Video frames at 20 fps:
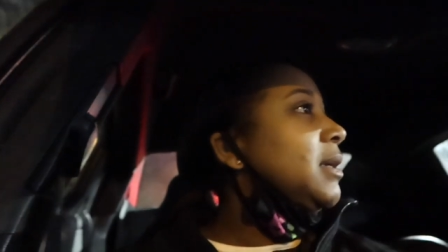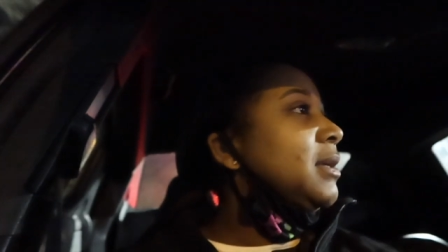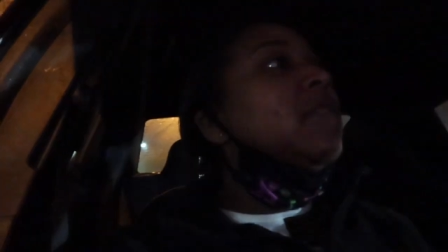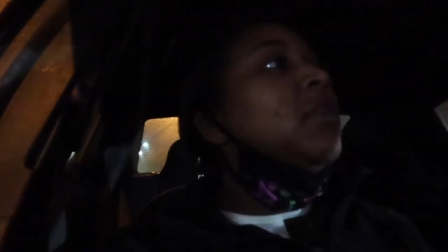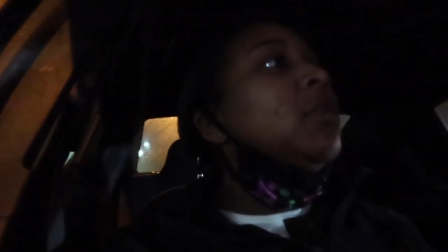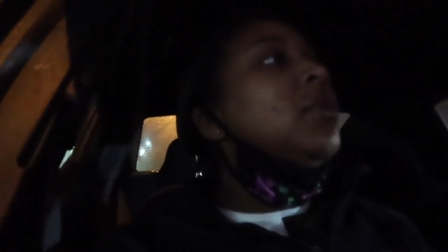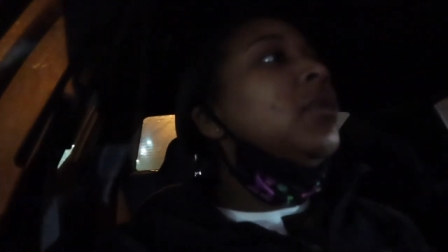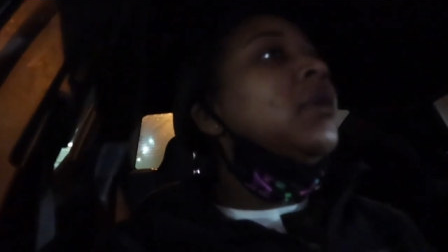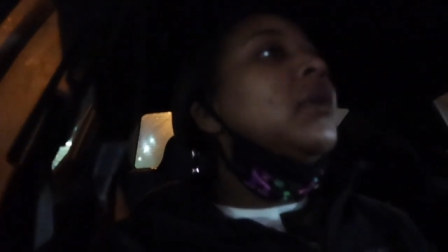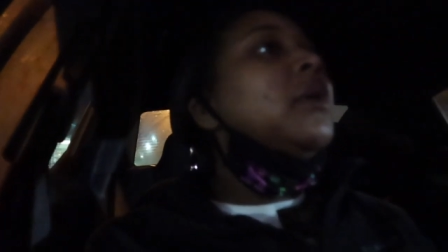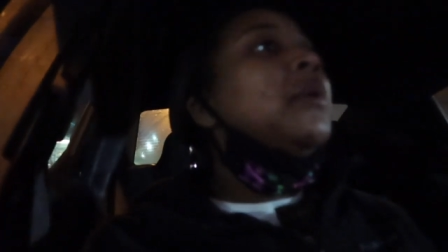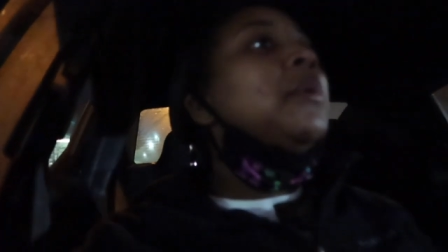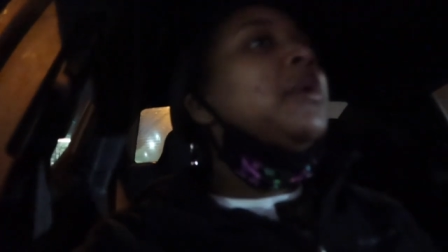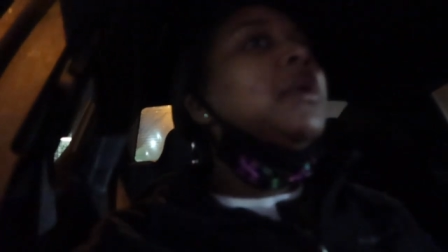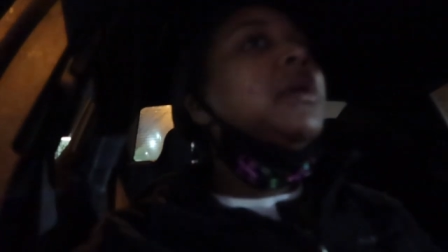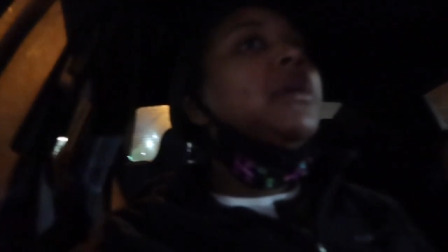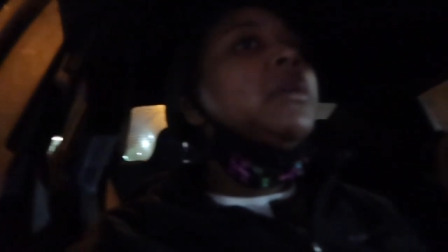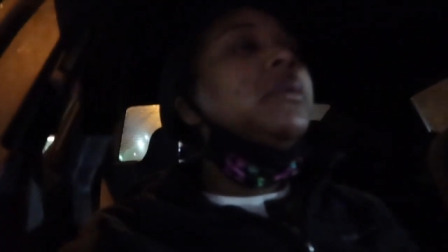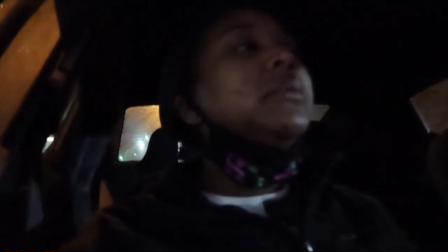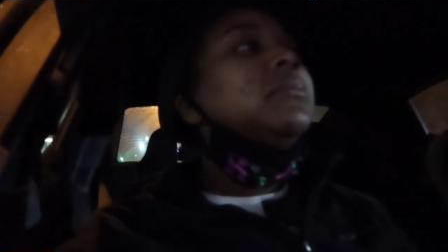You can go
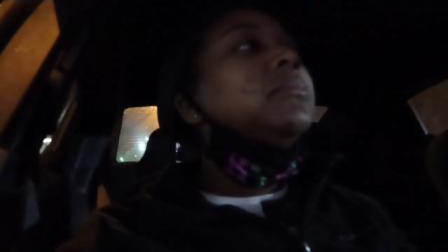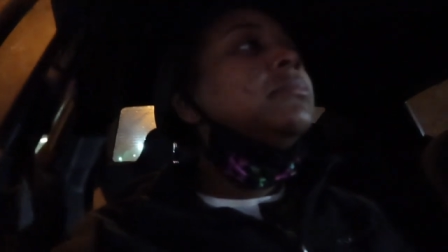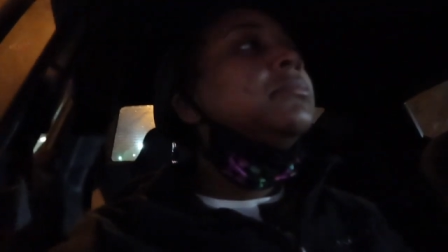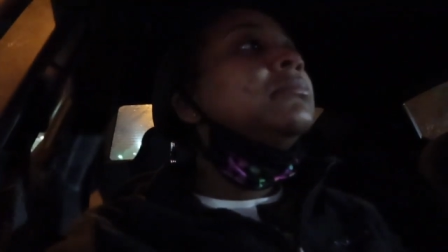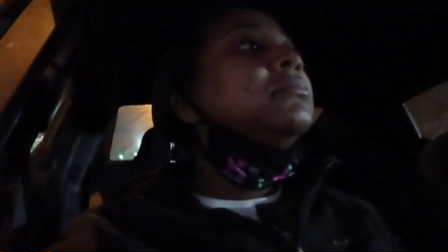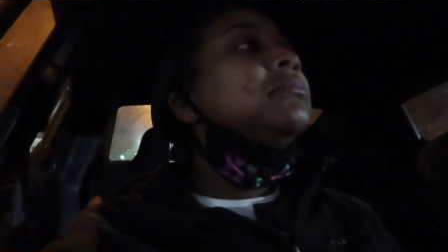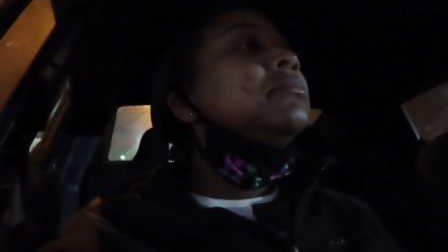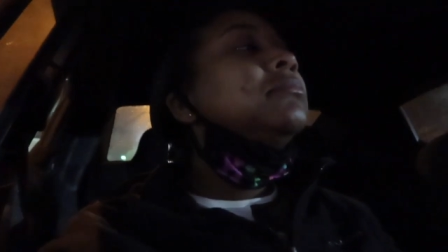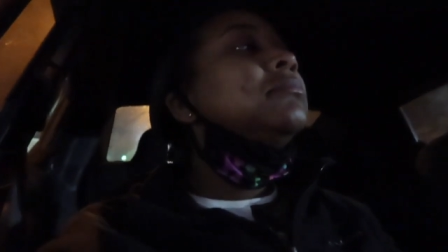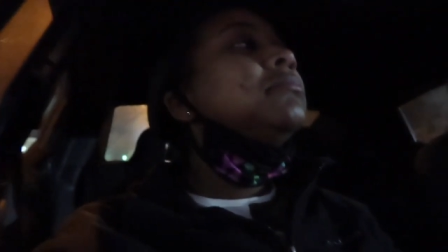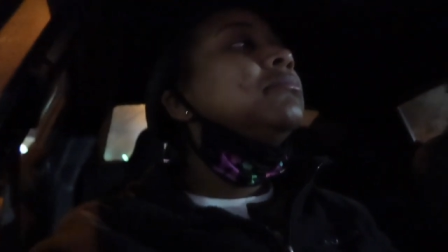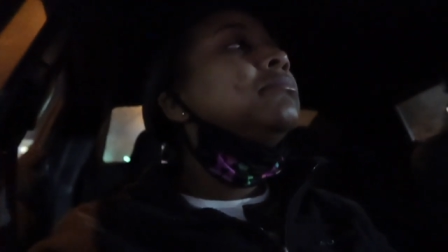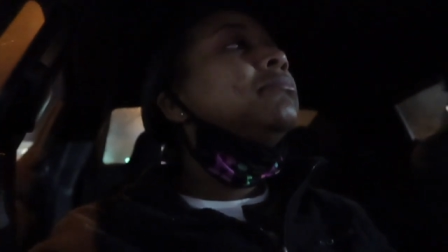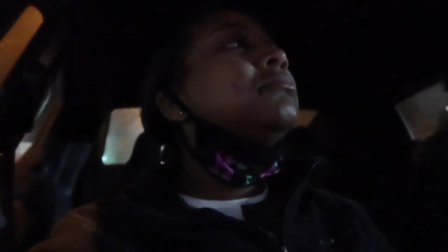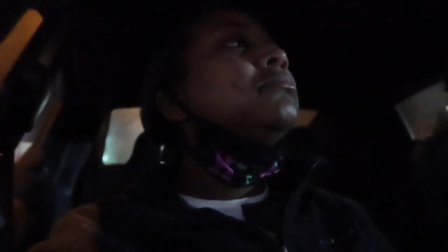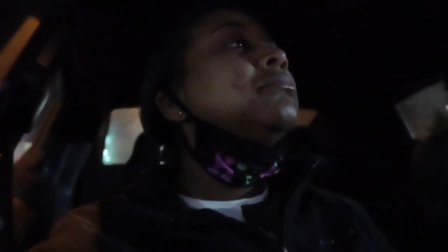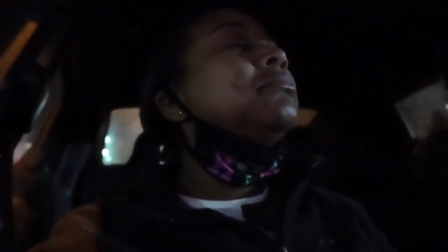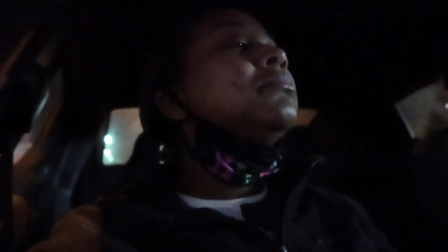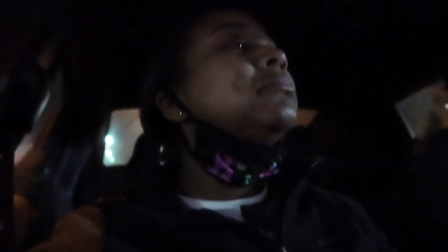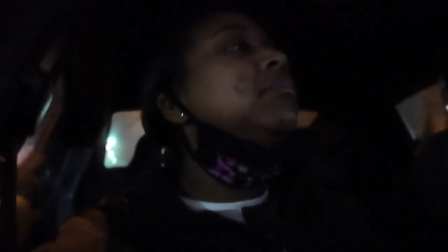now.
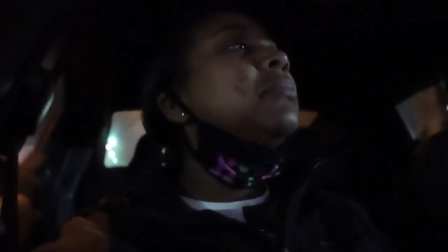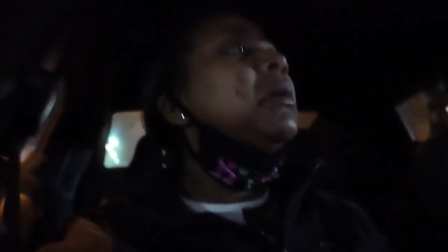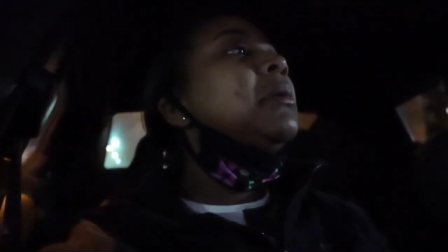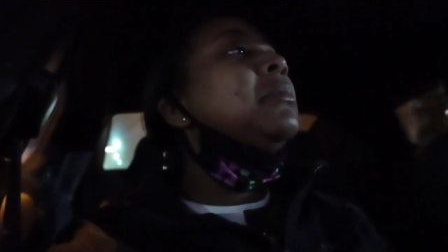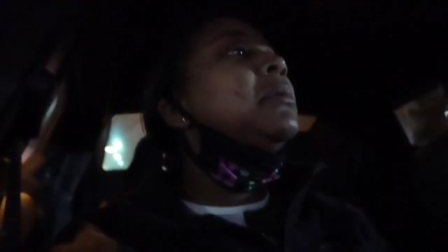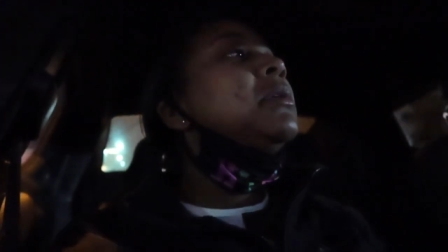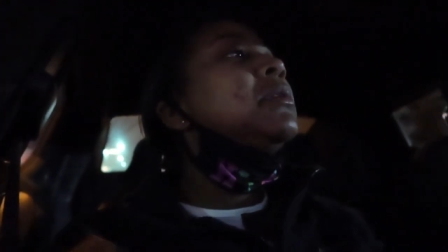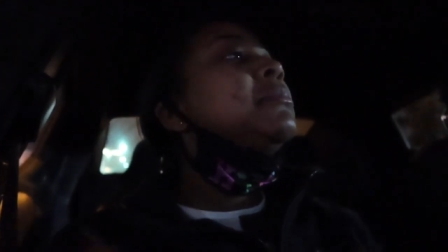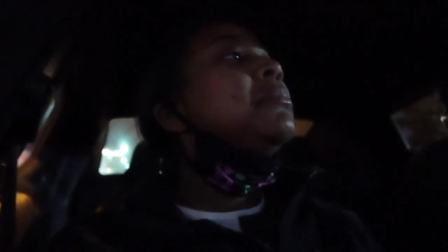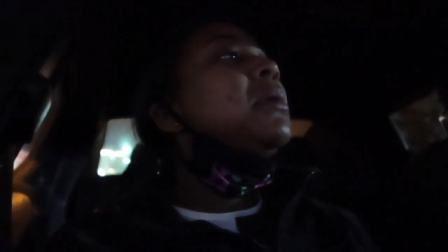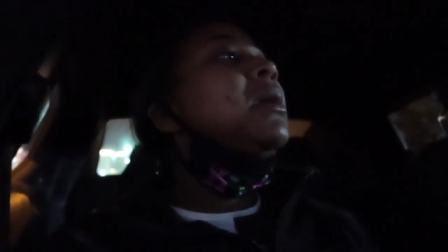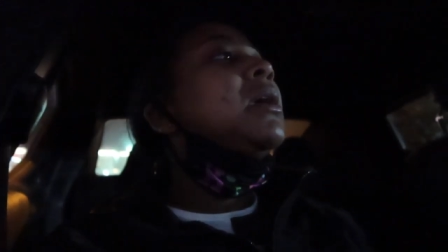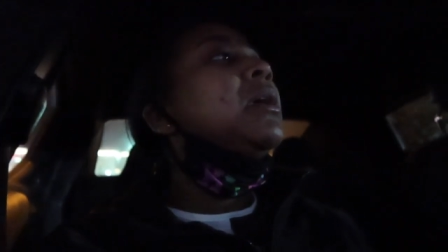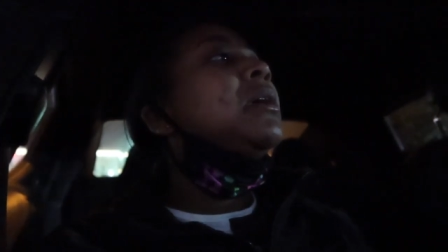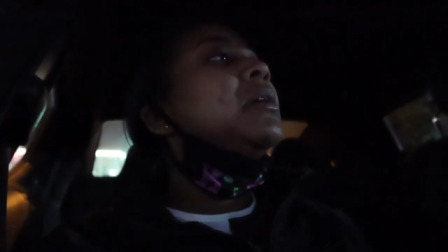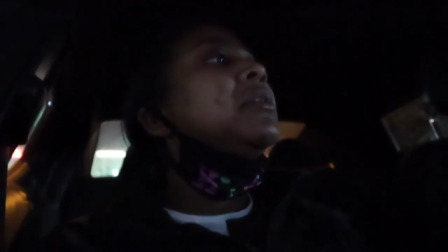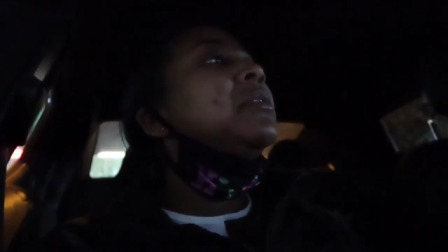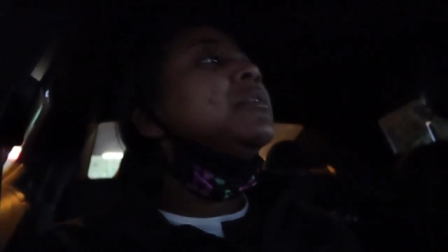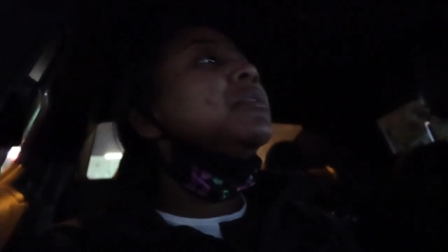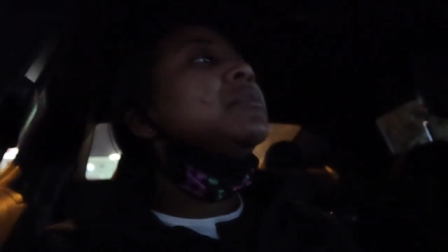Mm-hmm. Maybe it's back
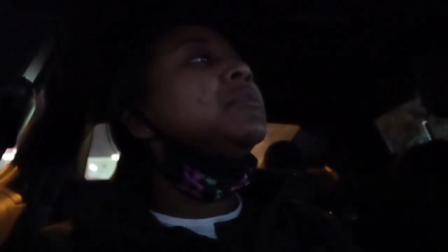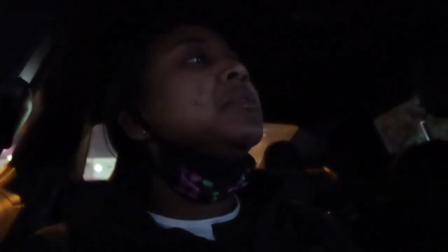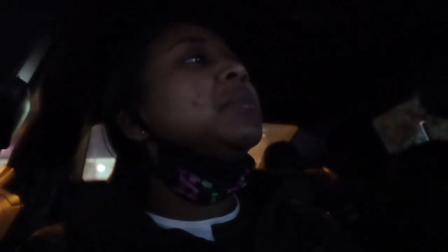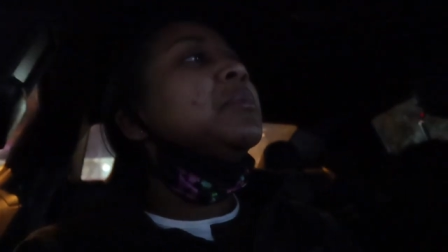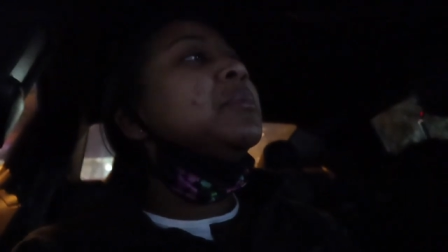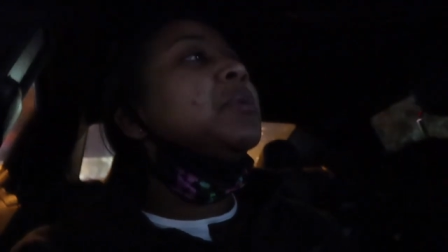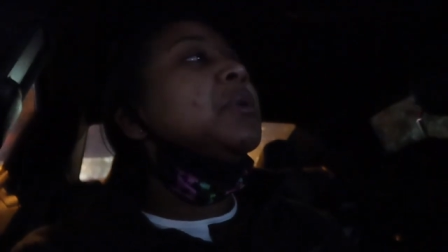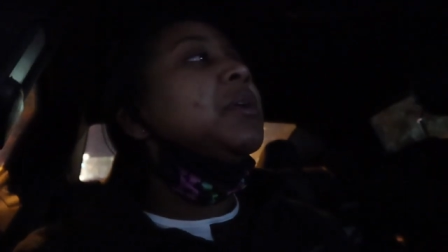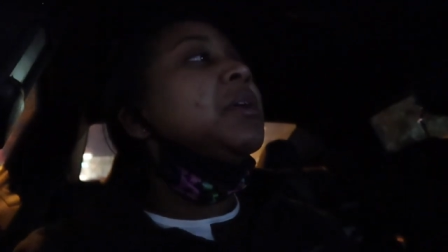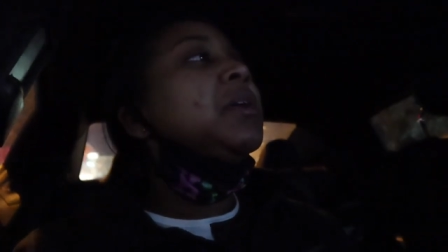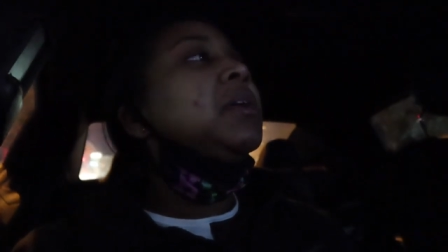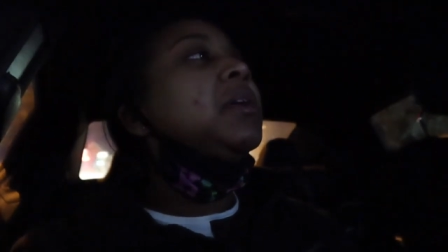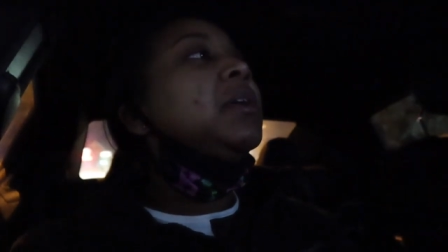in here somewhere.